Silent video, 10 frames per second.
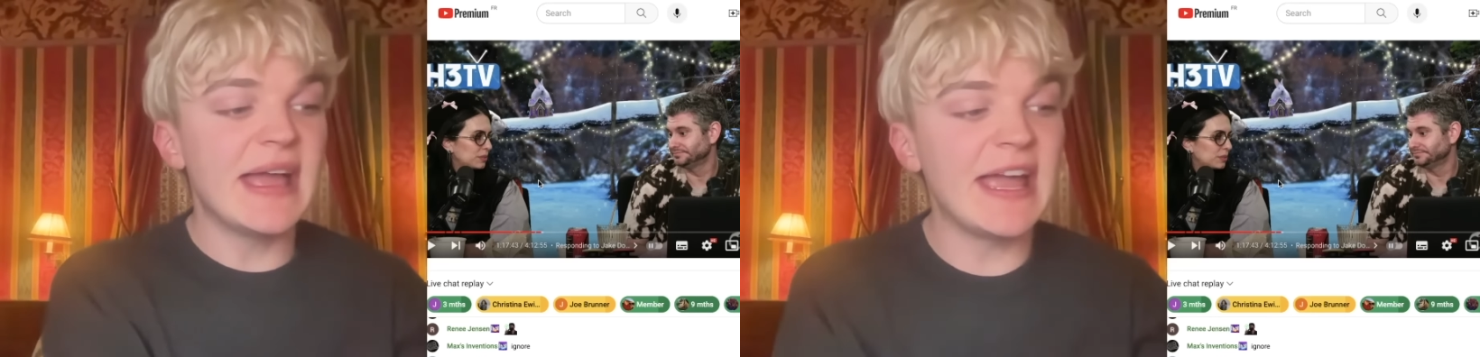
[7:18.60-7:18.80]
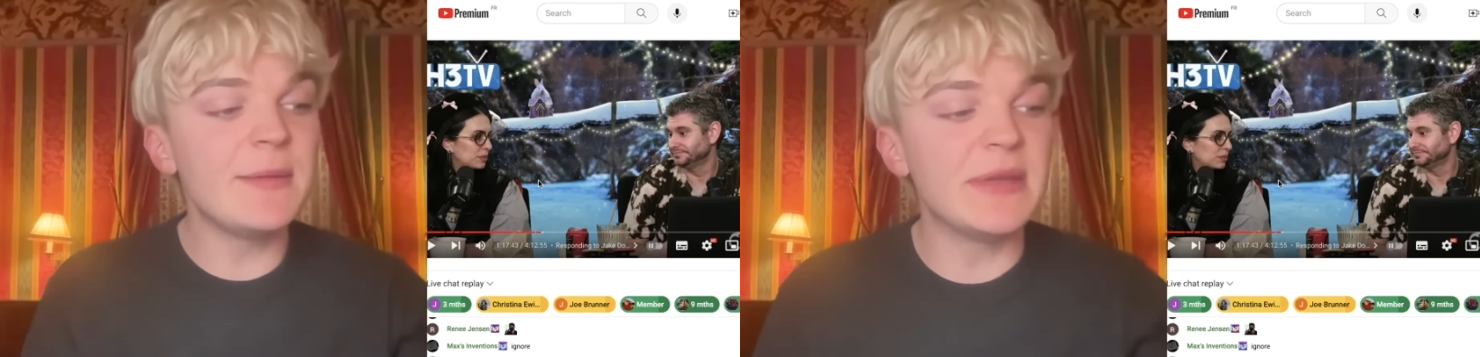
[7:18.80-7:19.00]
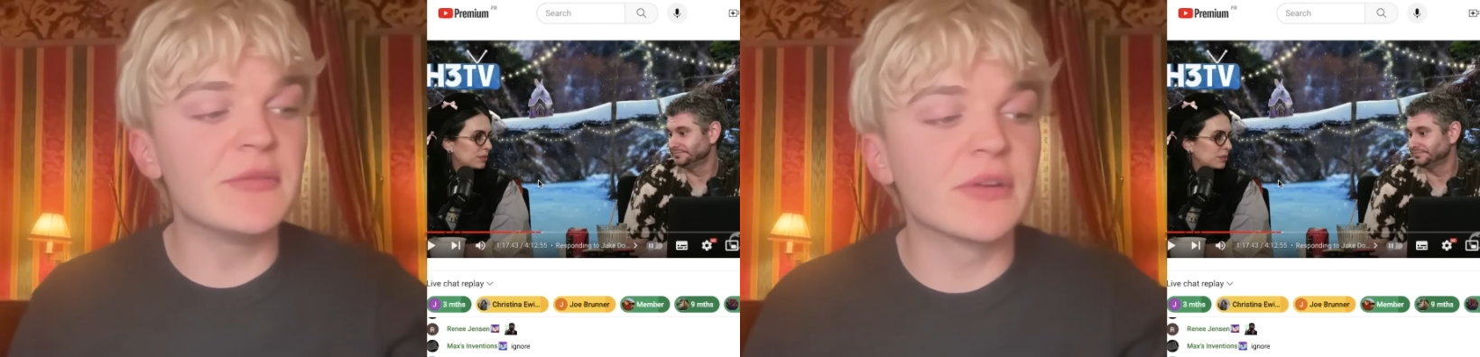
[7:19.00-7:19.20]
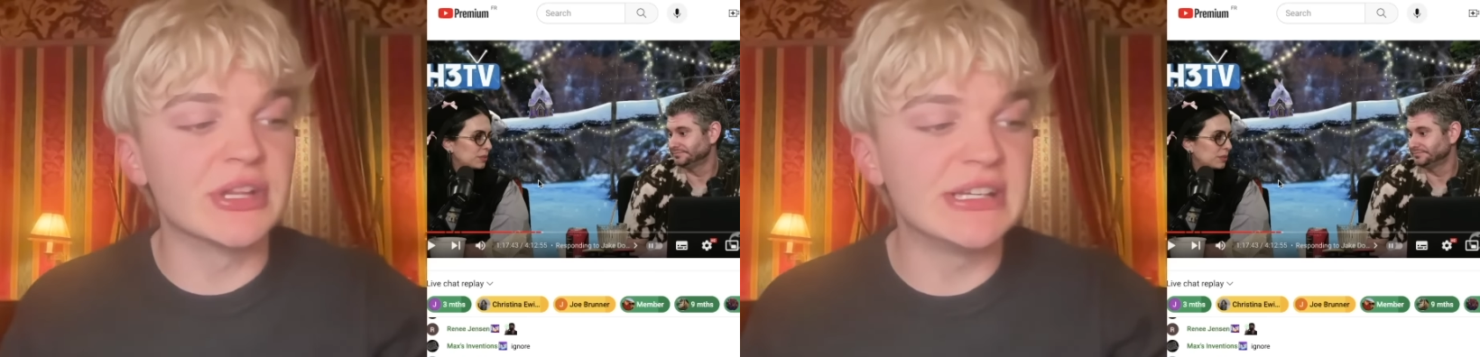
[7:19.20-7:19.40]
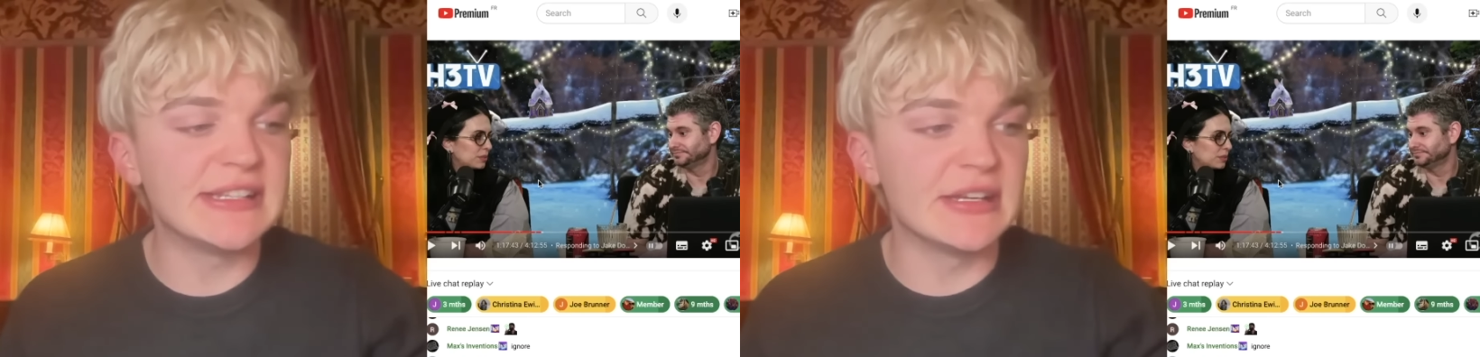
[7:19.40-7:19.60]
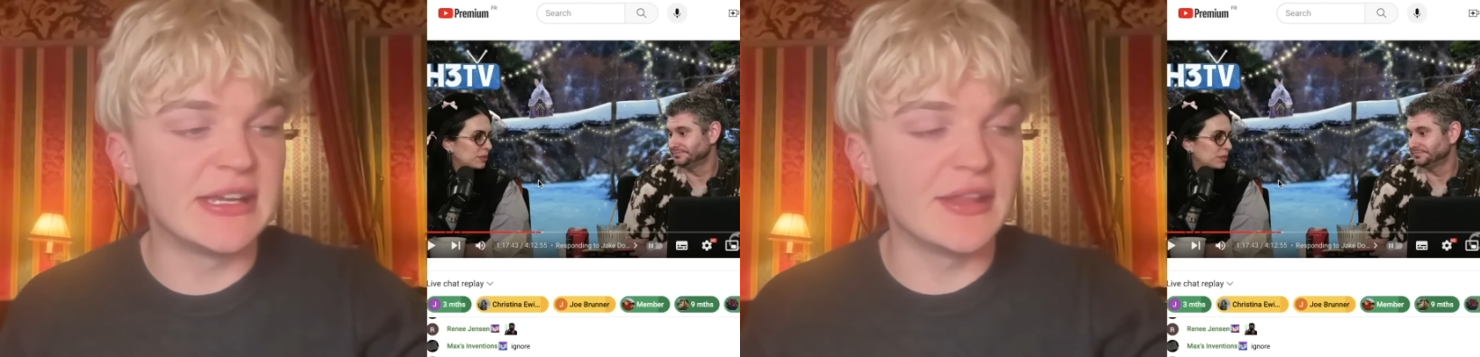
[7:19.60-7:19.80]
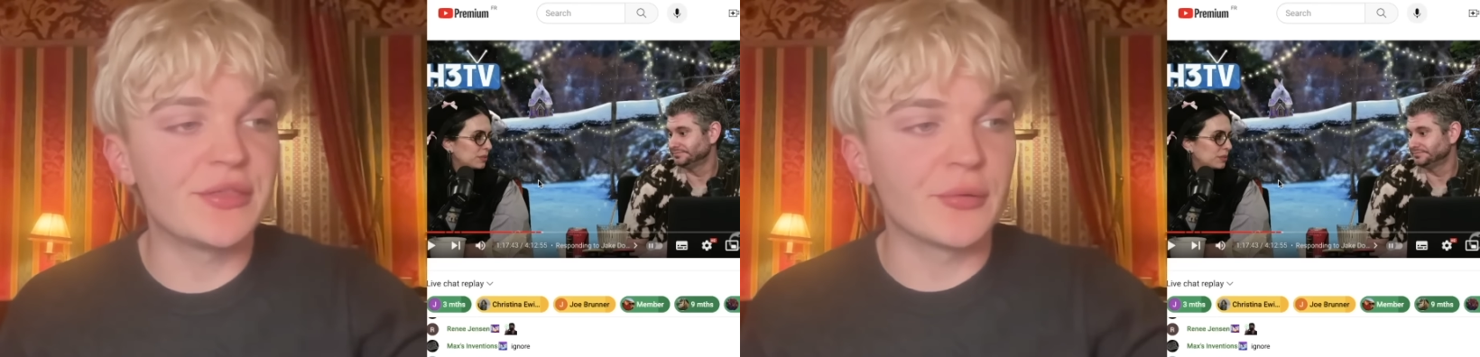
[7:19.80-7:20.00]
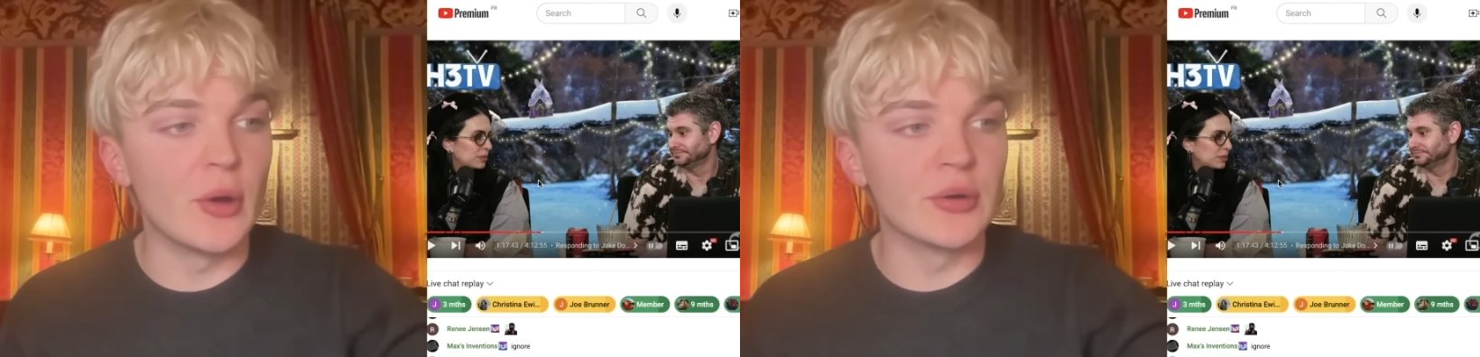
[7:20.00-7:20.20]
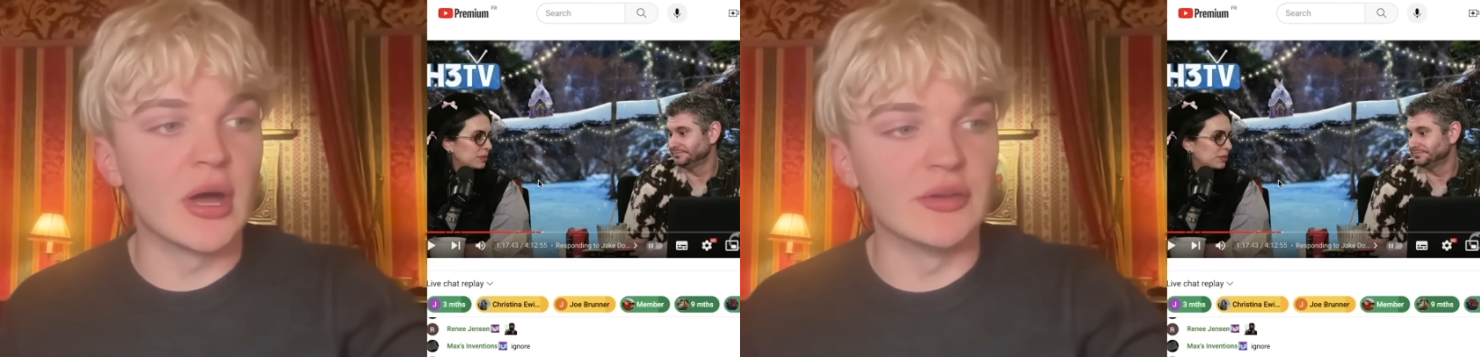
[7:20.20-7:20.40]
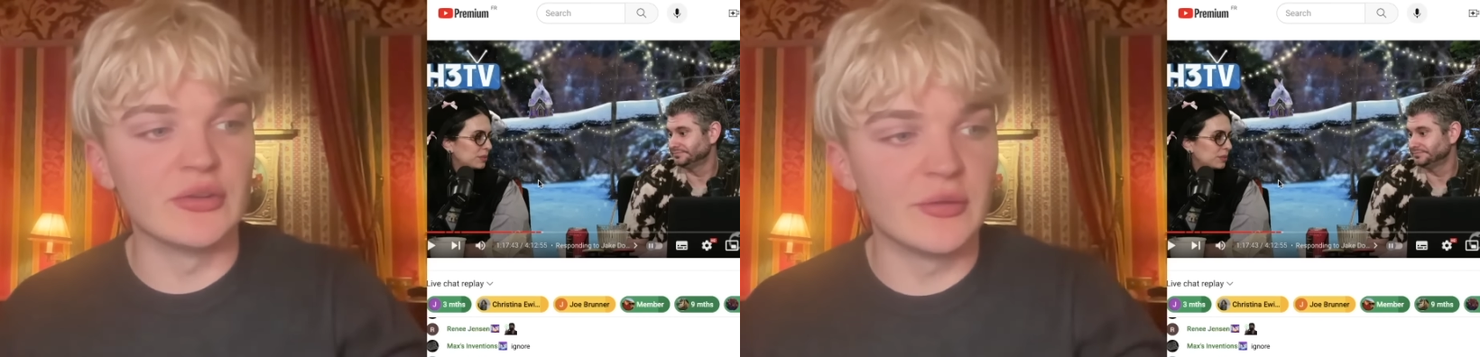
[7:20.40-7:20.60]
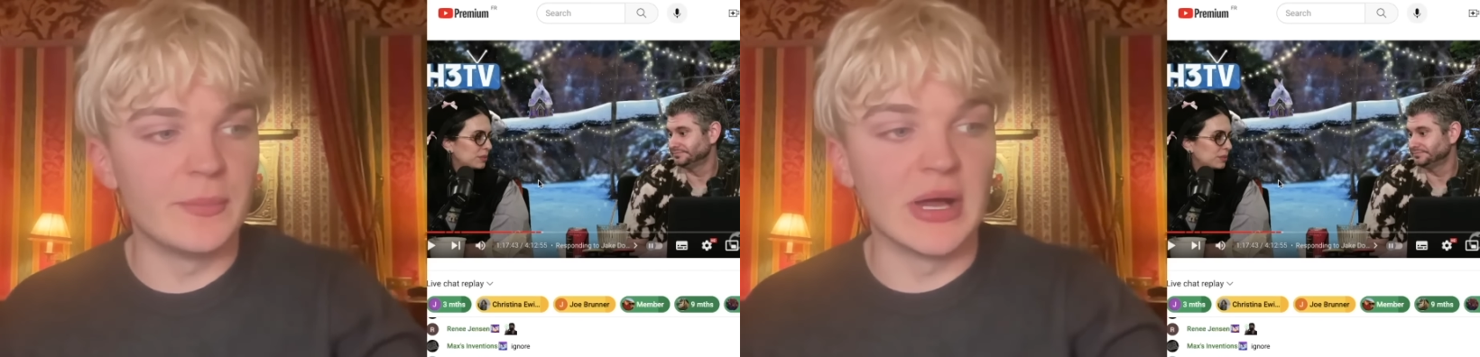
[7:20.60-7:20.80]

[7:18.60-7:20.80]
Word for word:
Speaker 1: AB really did get thrown under the